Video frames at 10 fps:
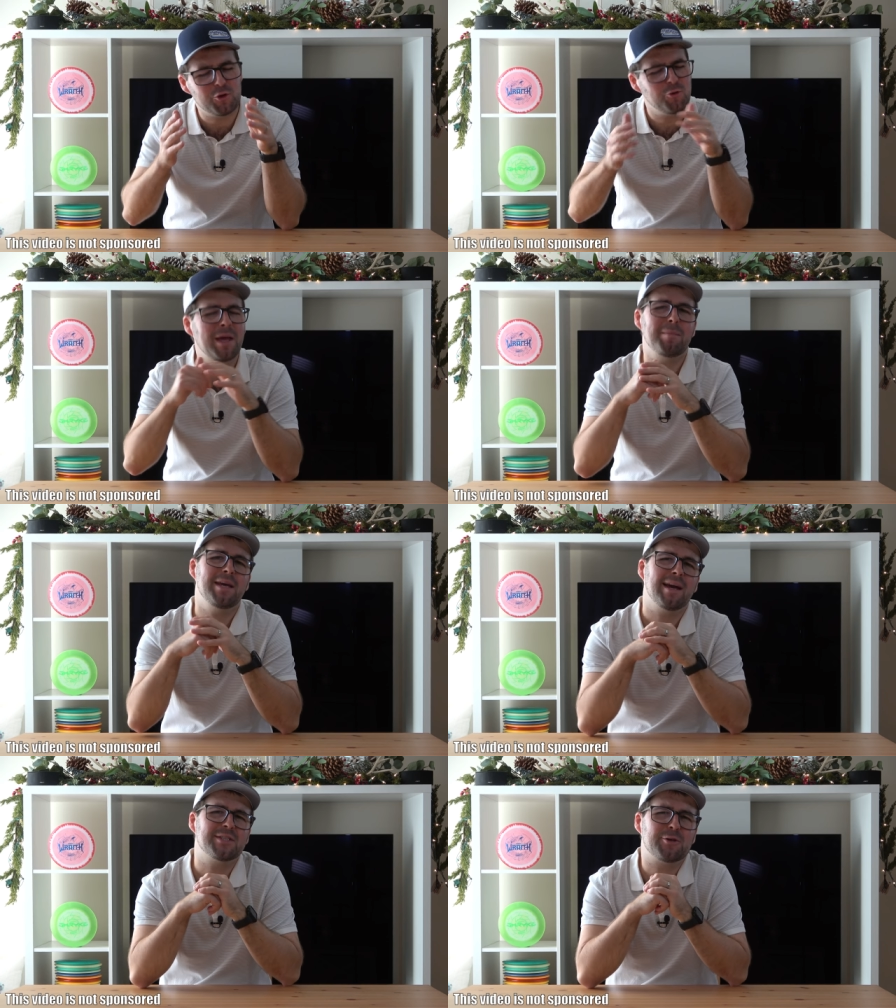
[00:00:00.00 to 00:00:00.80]
you may
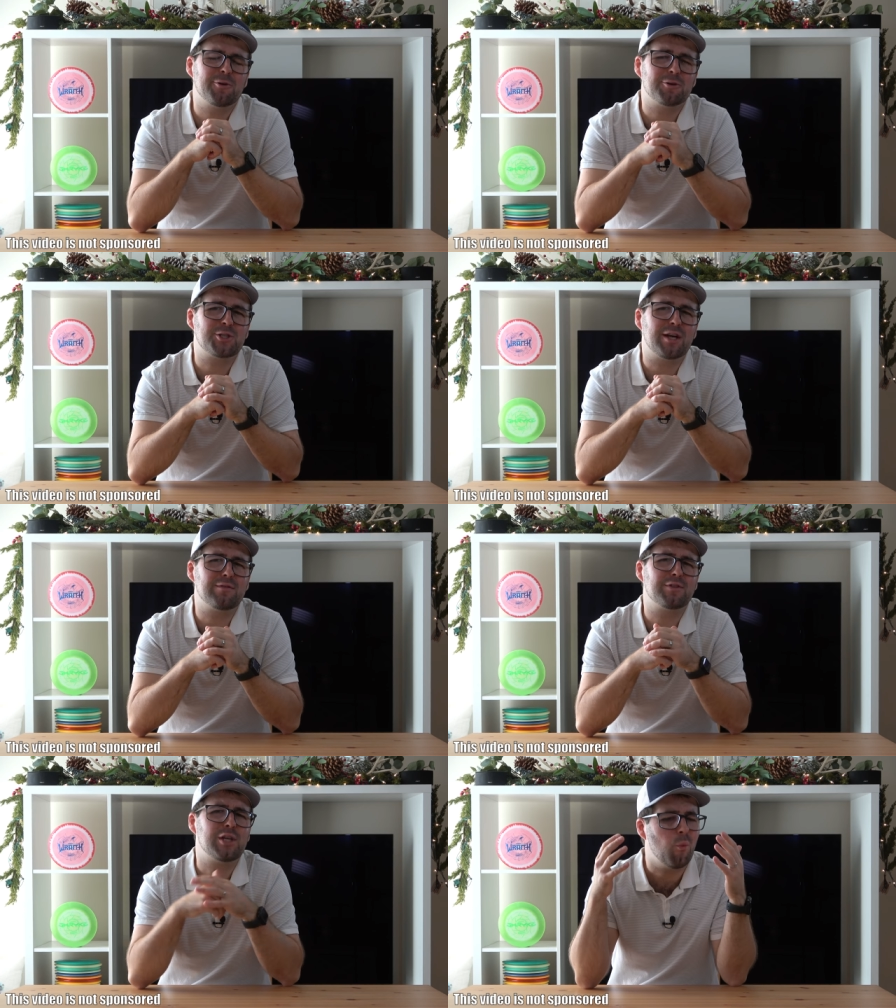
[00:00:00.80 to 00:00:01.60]
be asking
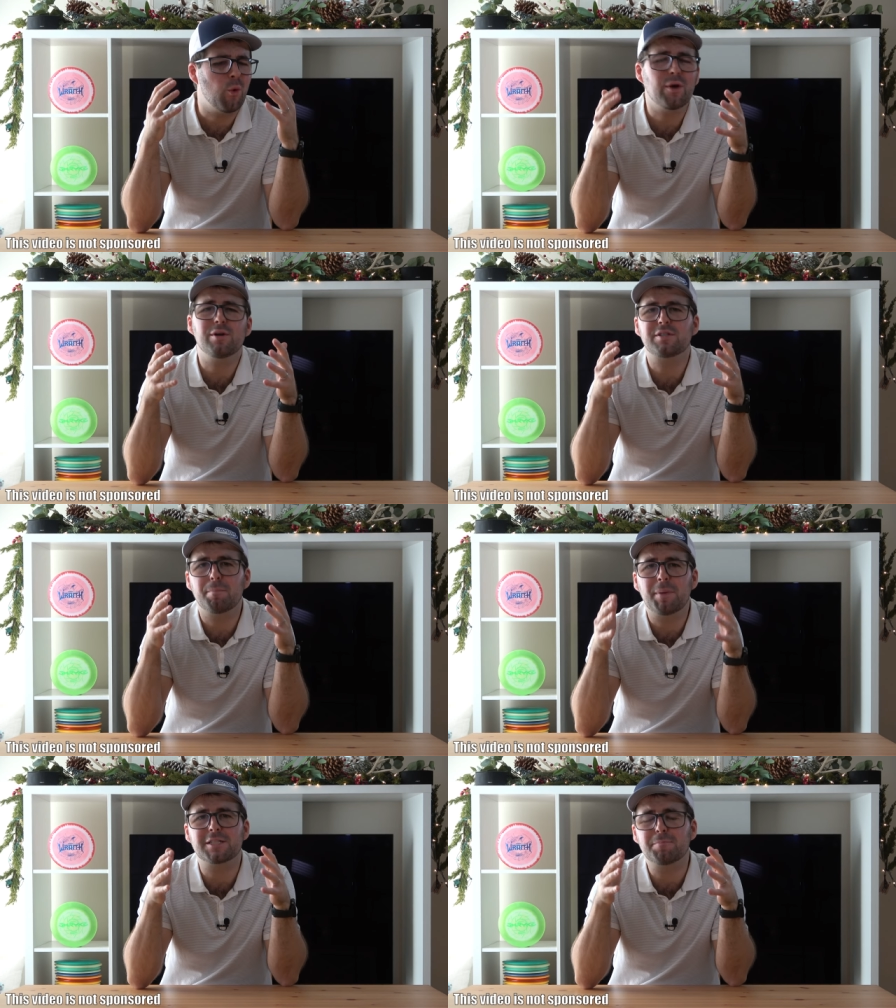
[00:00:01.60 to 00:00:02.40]
yourselves, where is the
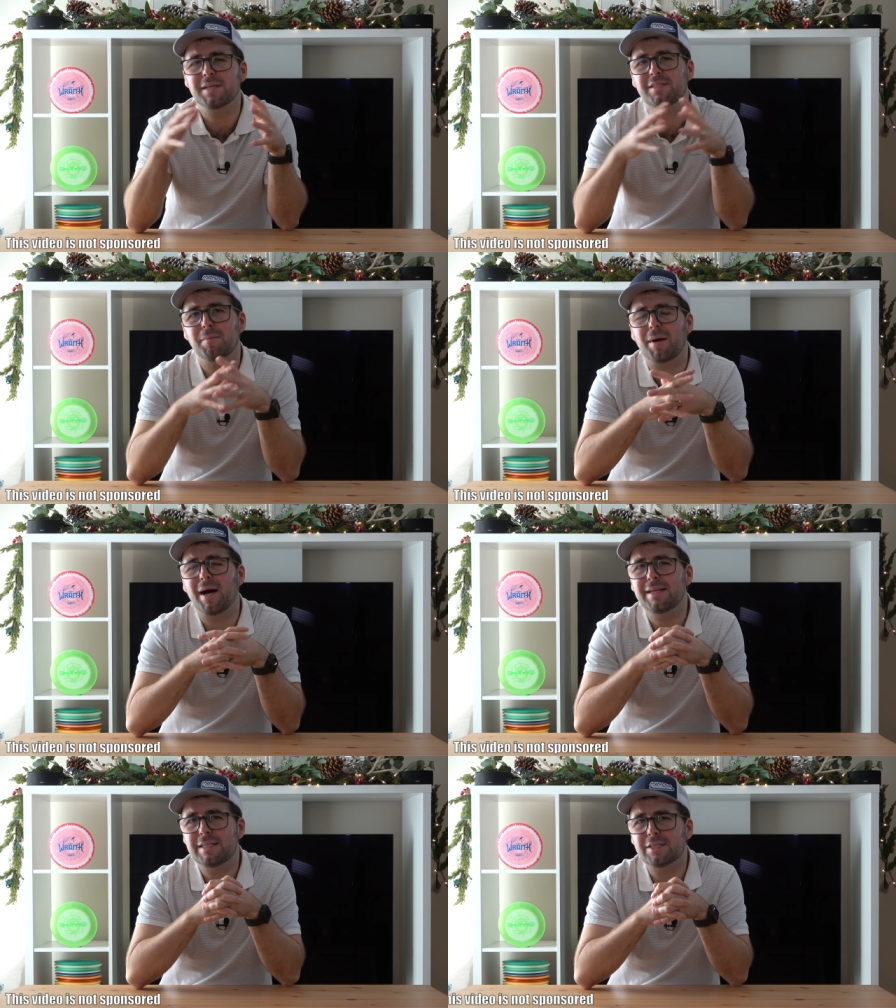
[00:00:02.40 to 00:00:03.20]
best place to
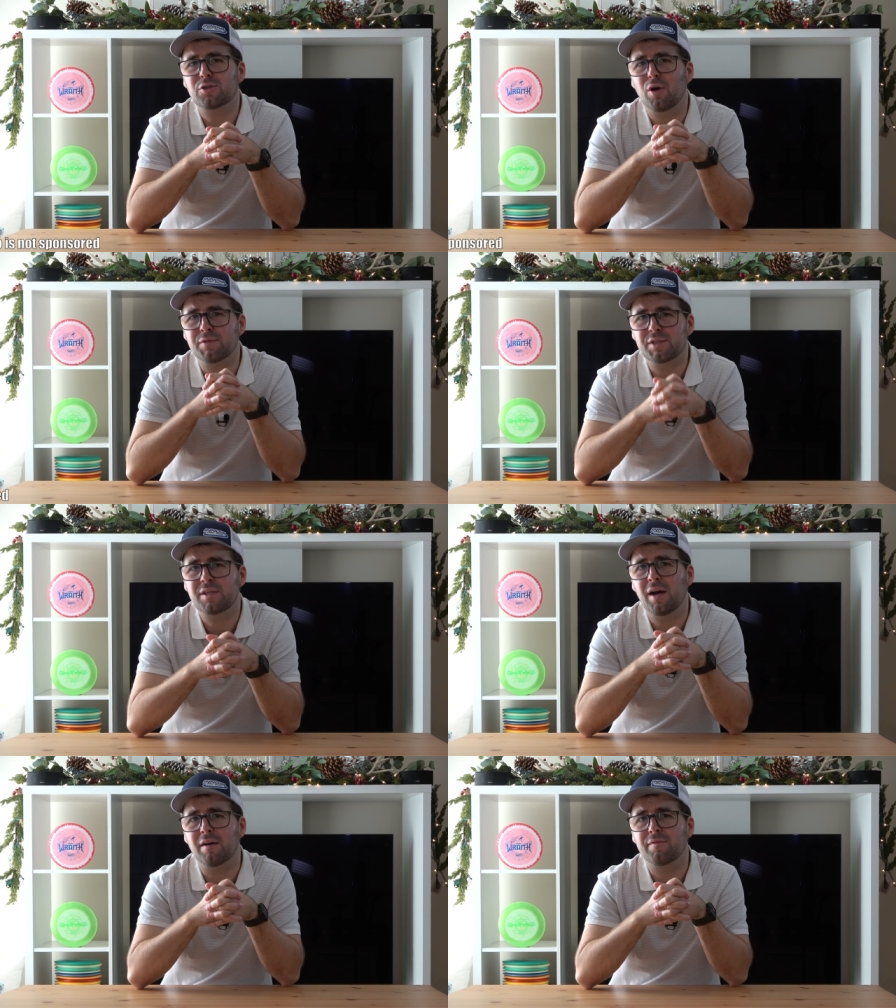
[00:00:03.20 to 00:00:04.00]
buy disc golf
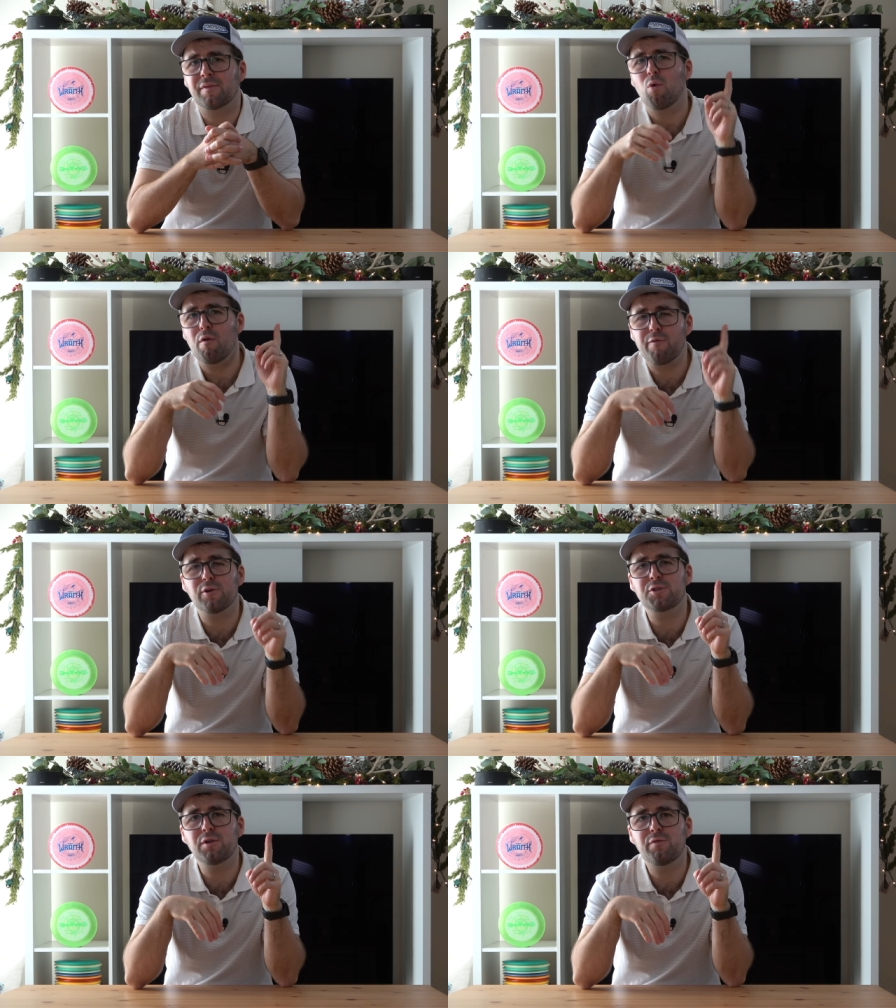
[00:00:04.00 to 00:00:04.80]
stuff? Well,
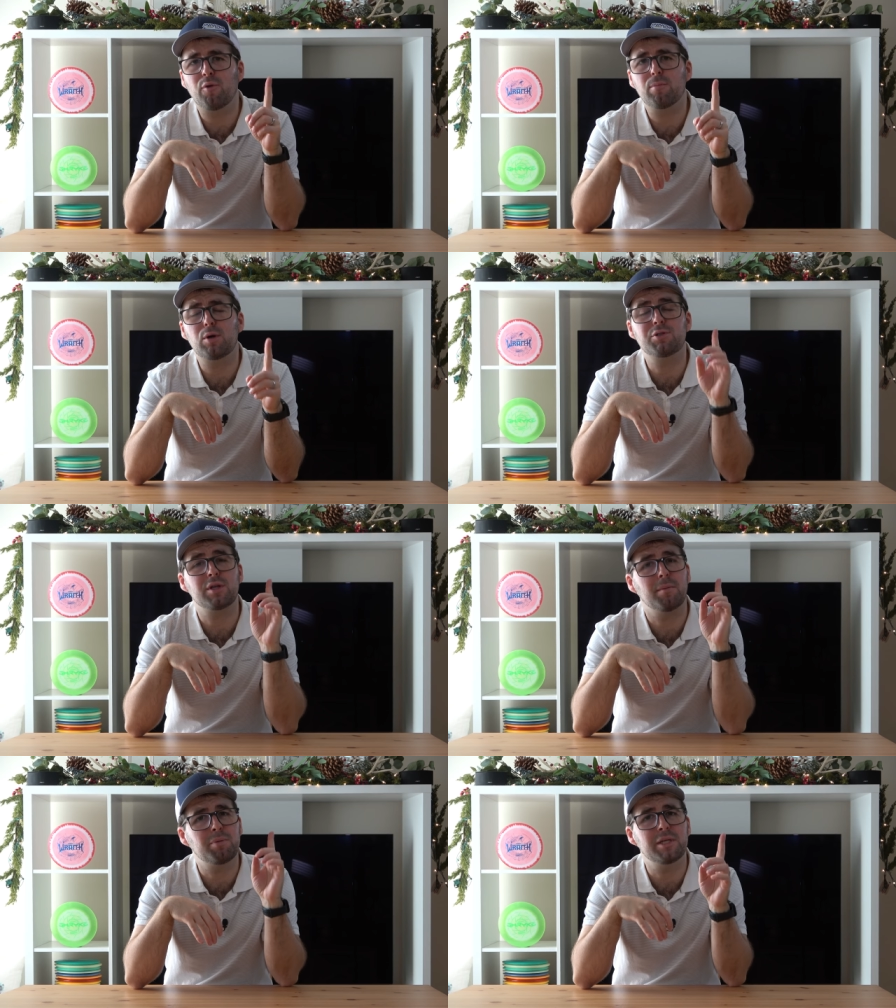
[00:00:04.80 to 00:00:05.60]
first and
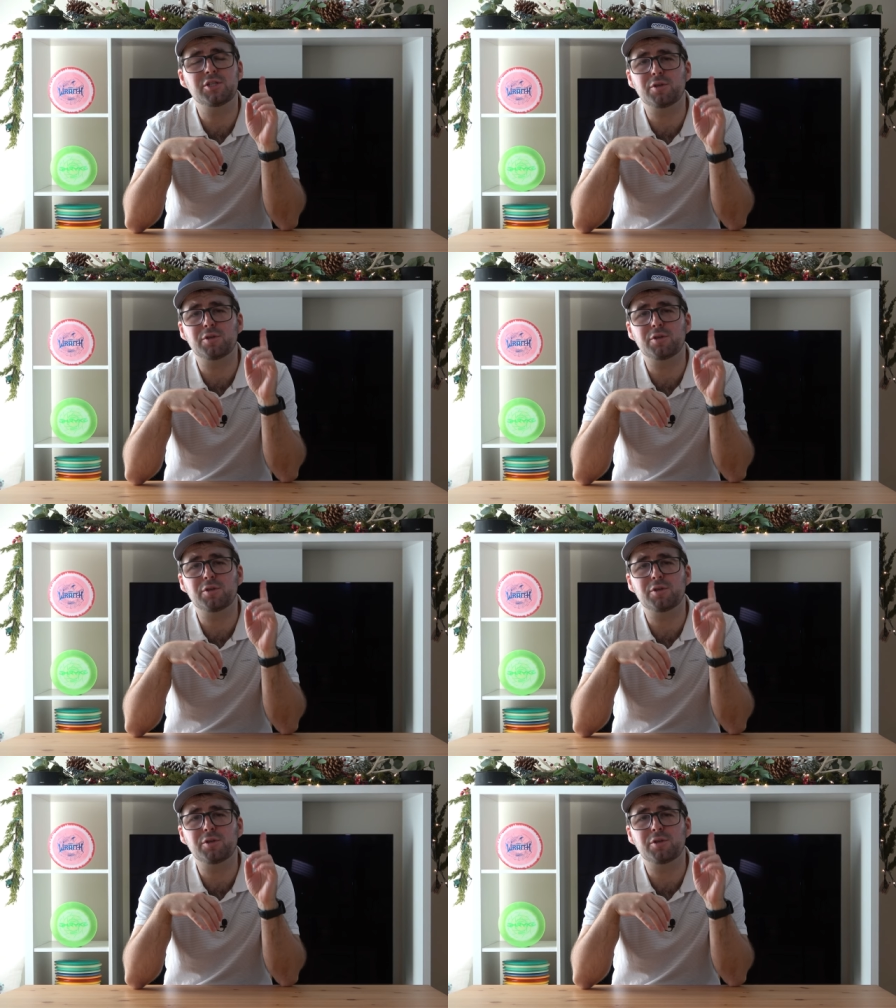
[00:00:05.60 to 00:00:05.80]
foremost, please